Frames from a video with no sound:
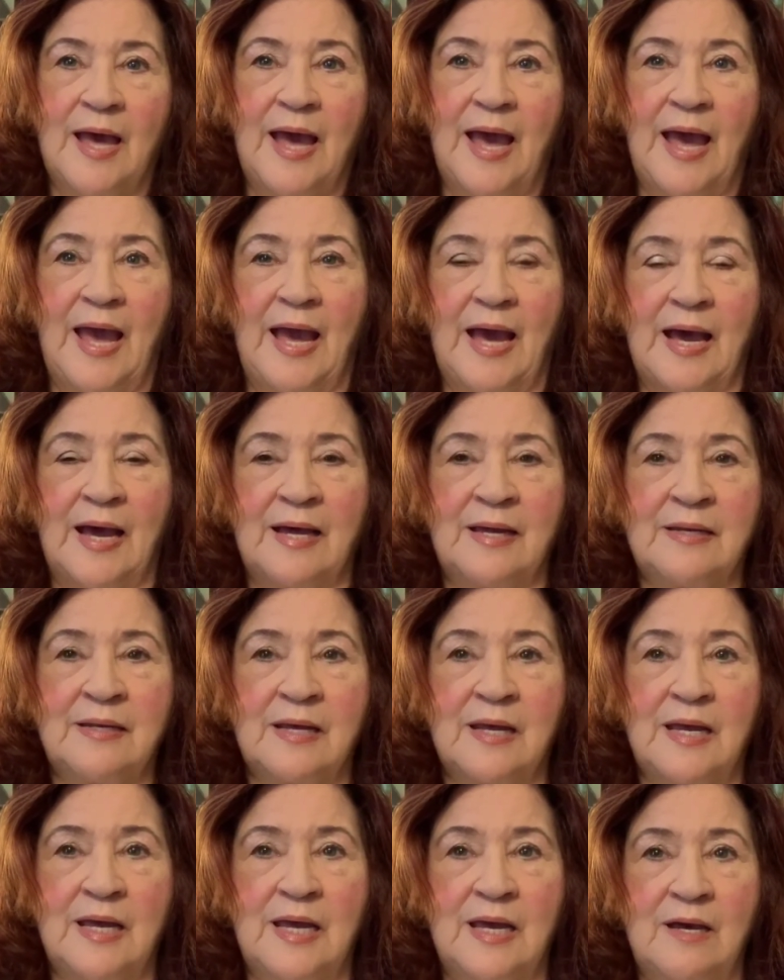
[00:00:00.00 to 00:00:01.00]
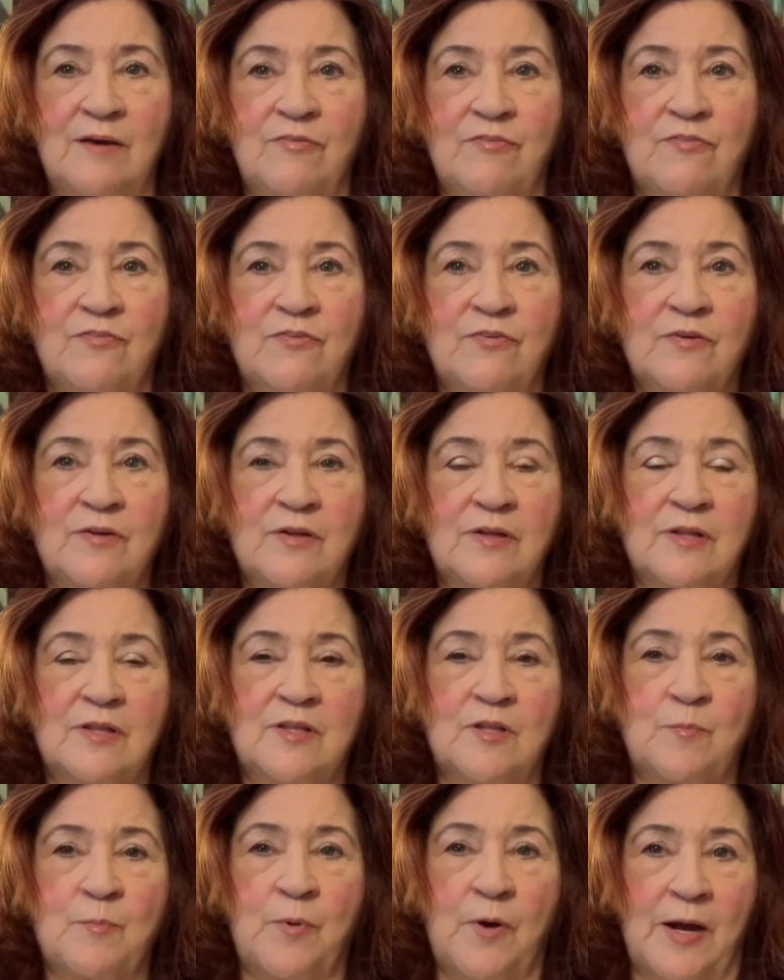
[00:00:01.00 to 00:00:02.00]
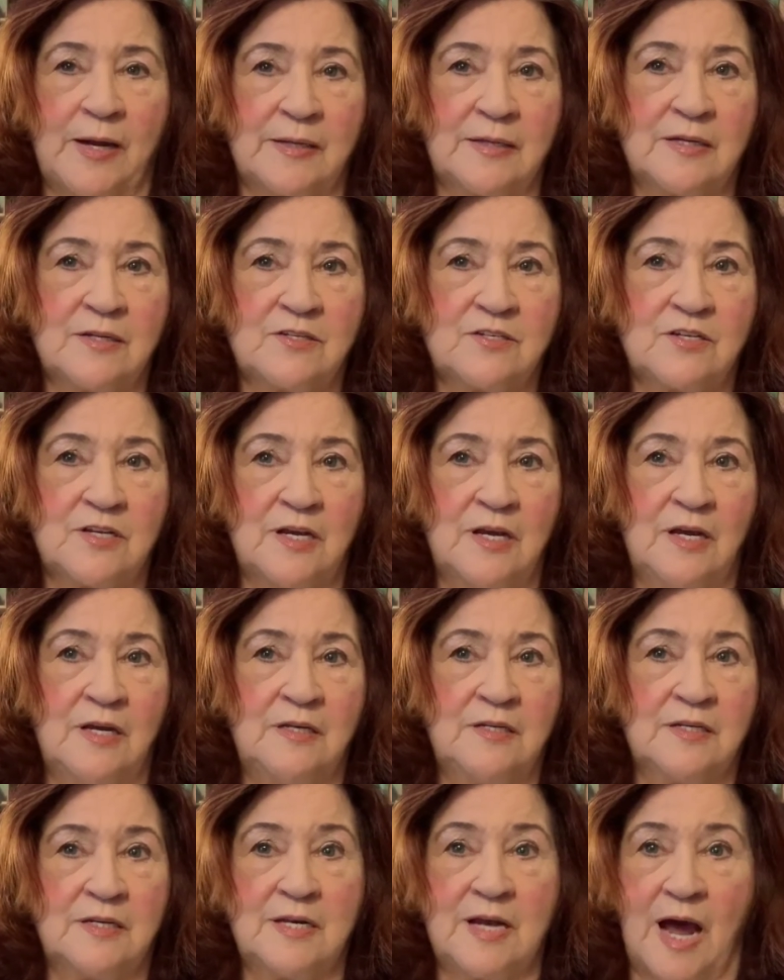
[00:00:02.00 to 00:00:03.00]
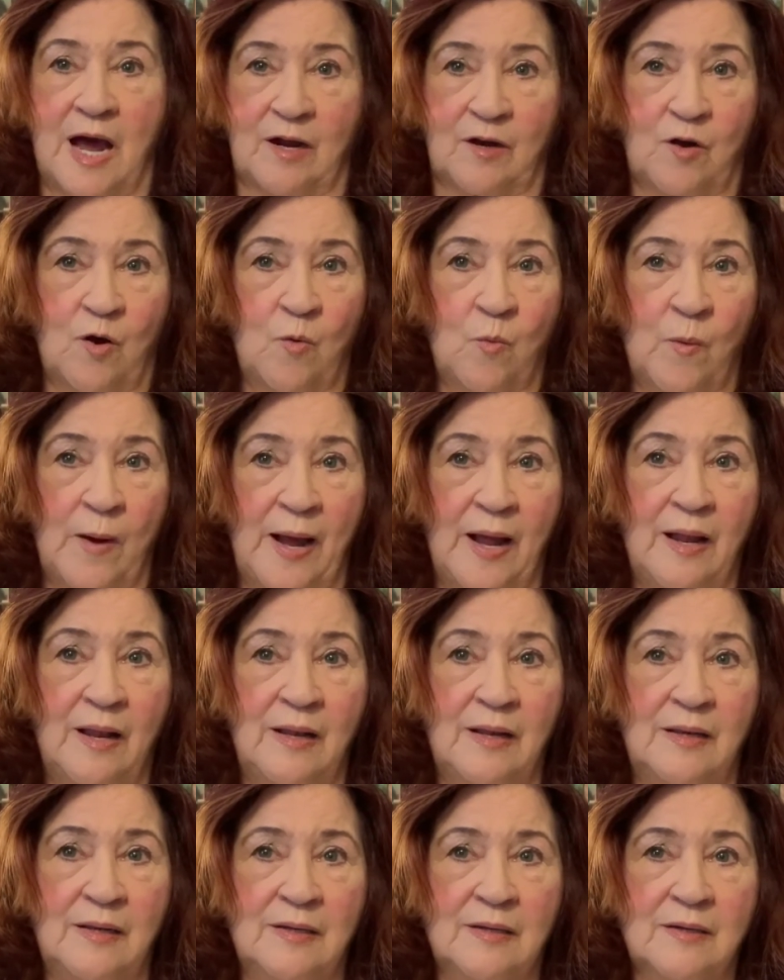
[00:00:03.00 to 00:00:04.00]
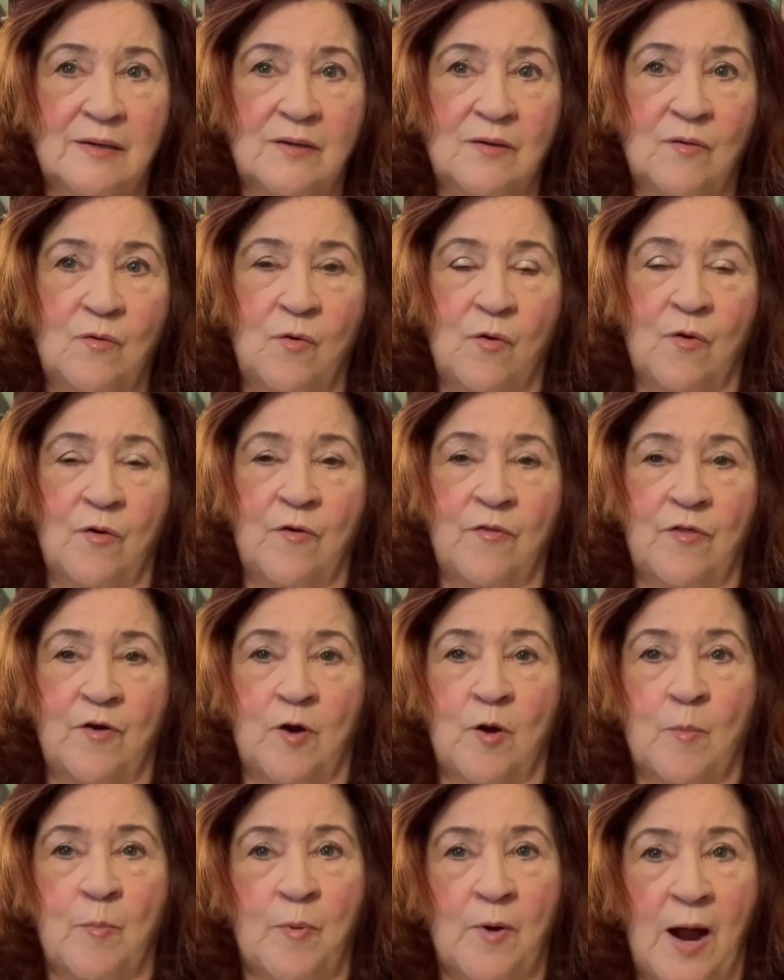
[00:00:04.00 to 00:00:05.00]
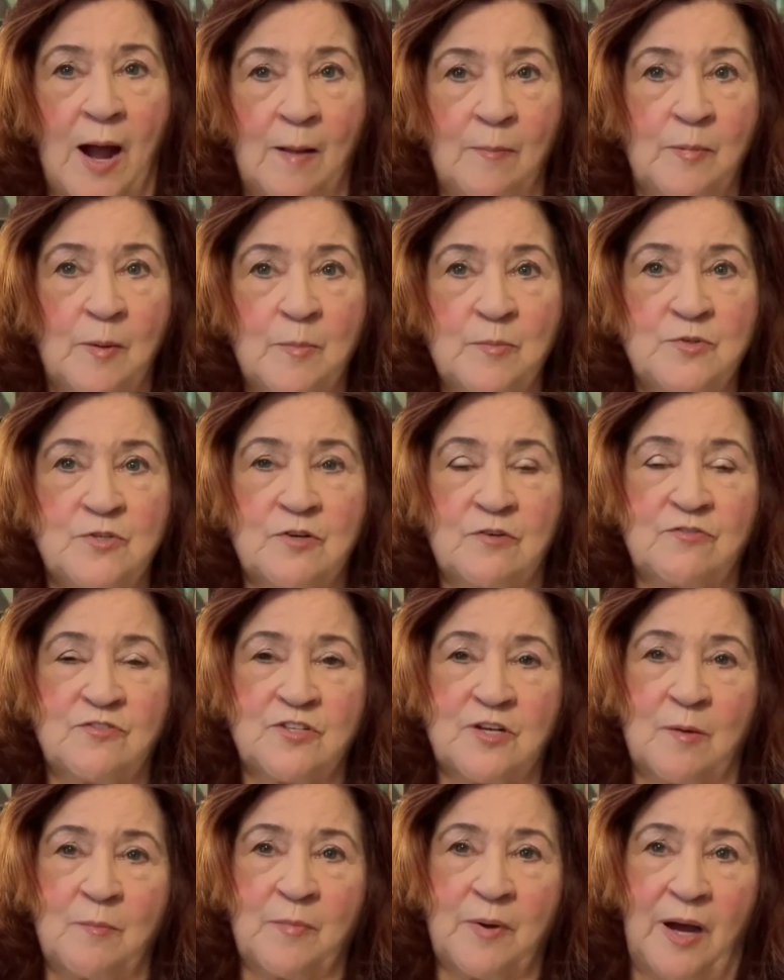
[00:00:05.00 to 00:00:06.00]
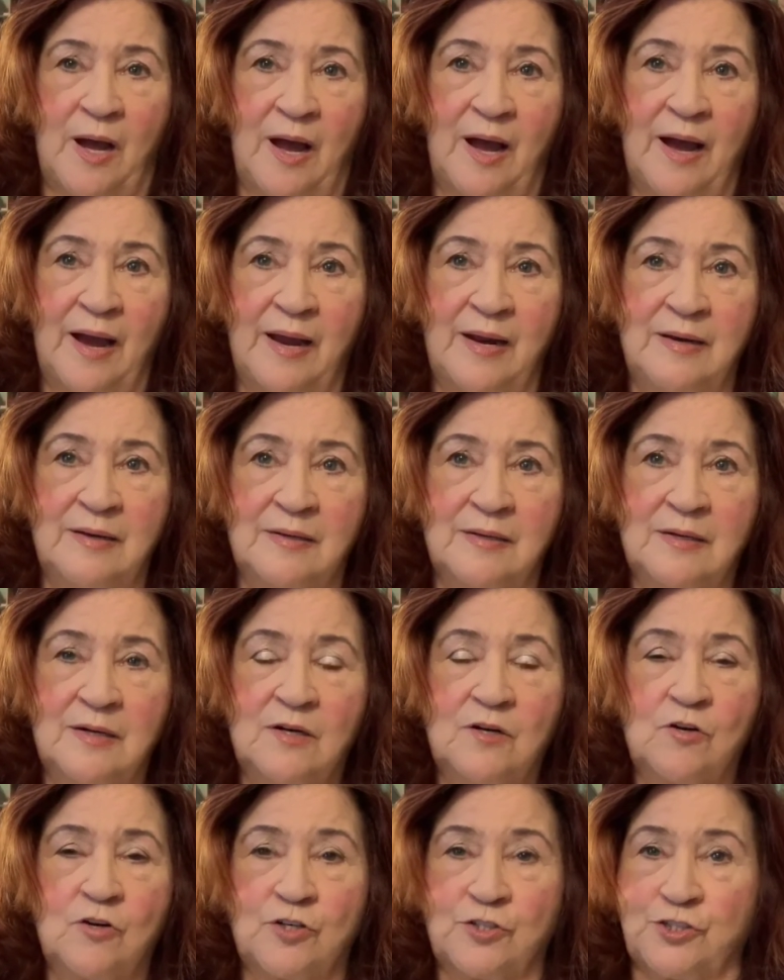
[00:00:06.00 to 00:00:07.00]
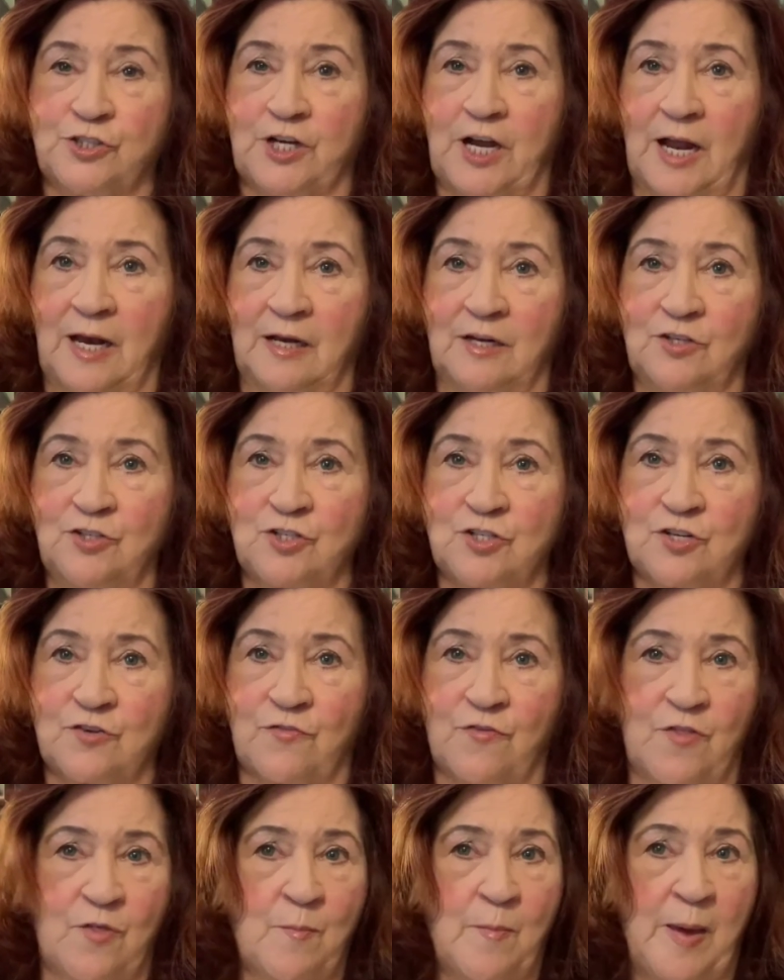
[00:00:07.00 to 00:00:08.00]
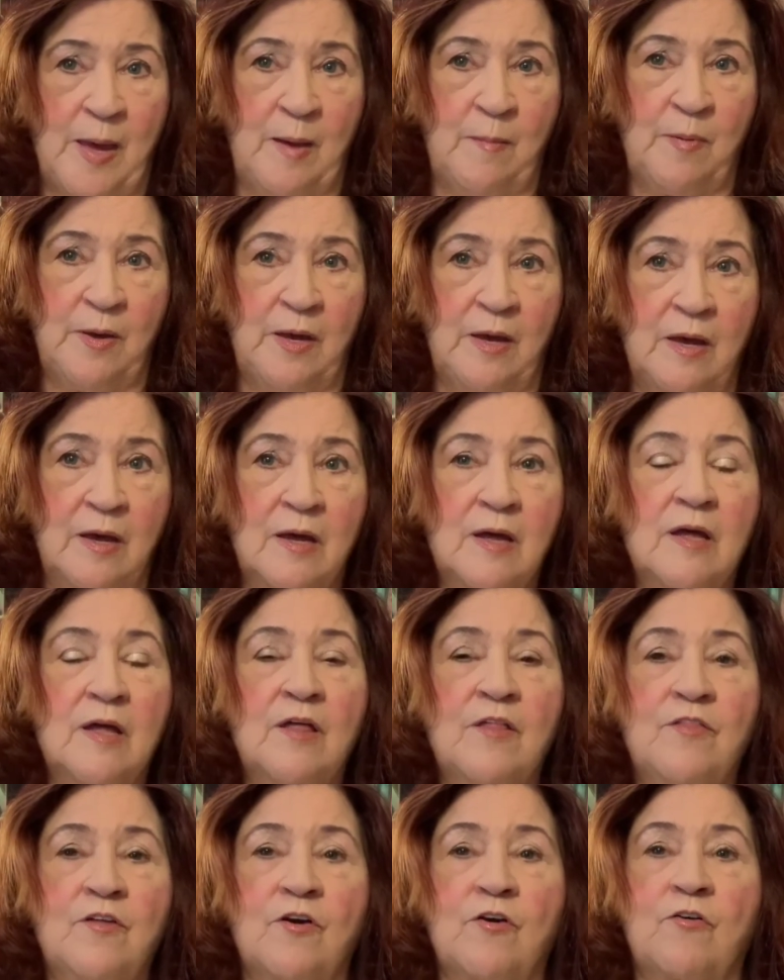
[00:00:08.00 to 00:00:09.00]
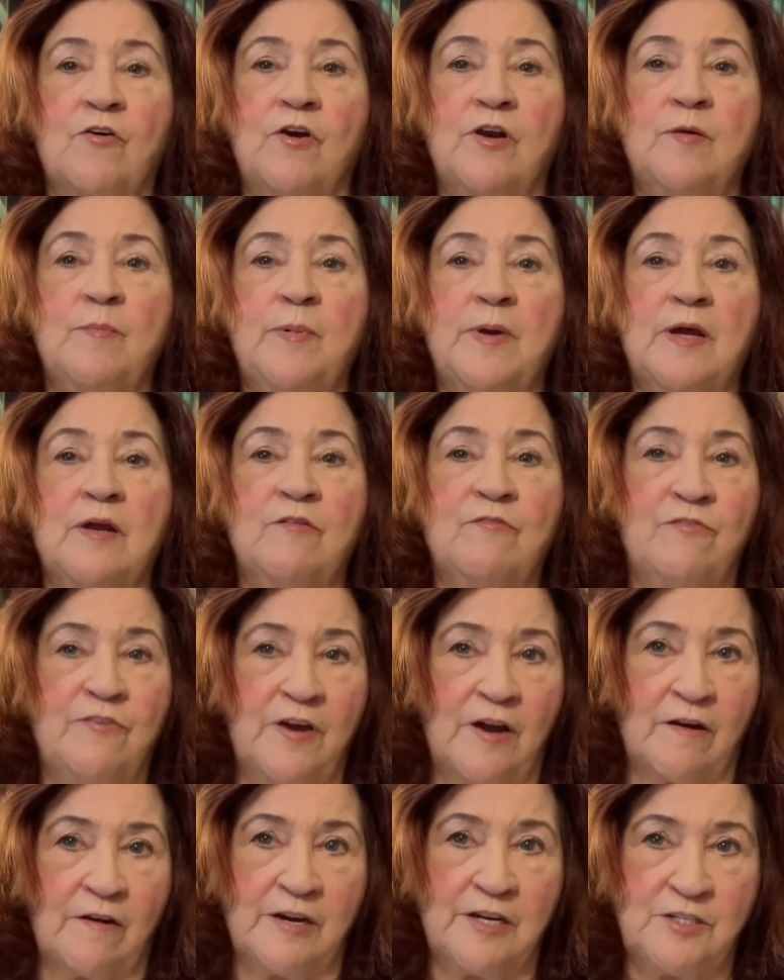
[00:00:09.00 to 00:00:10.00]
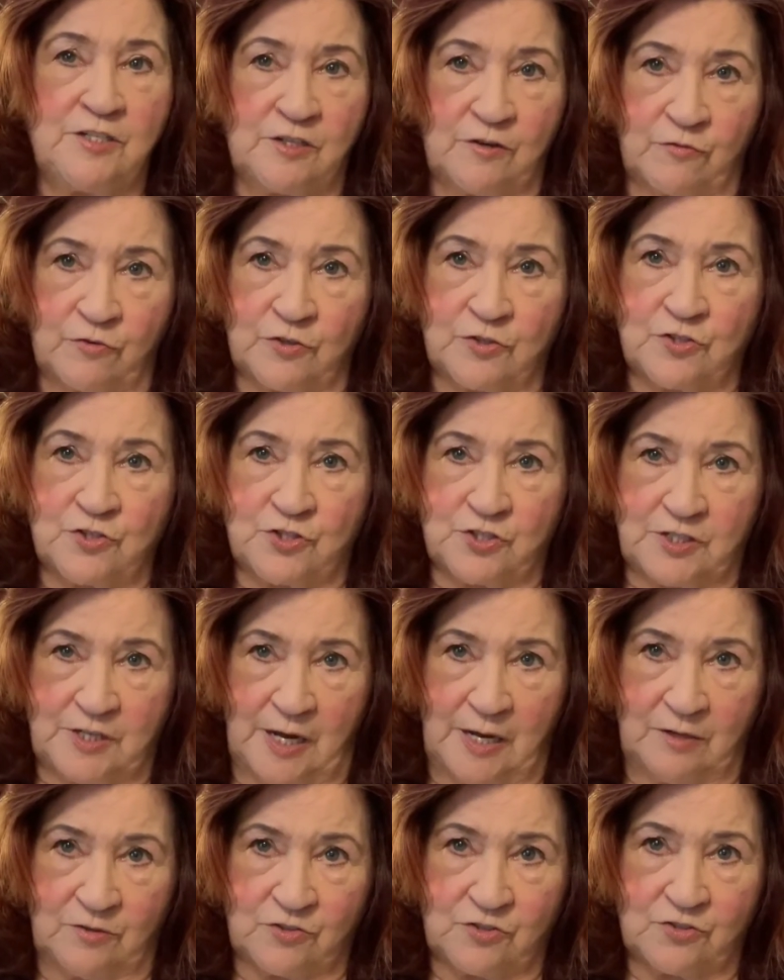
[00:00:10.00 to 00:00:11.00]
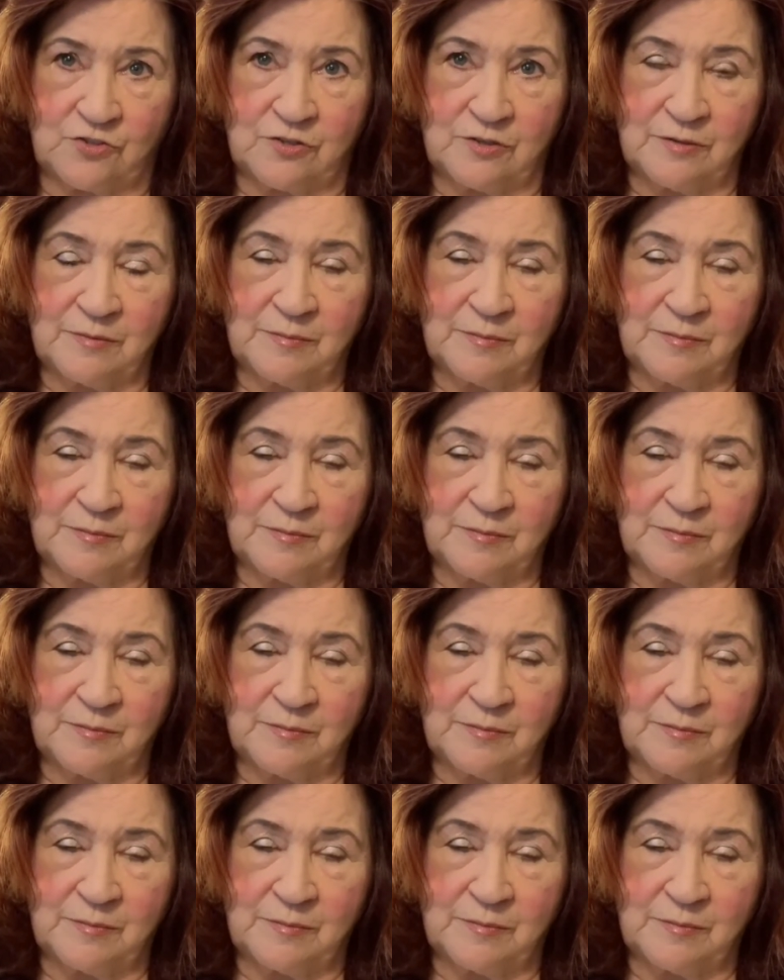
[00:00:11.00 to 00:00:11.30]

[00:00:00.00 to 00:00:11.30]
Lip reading: And if the pregnancy did not go well, or there are problems of some kind, or challenges for the baby, they're going to be in very different states.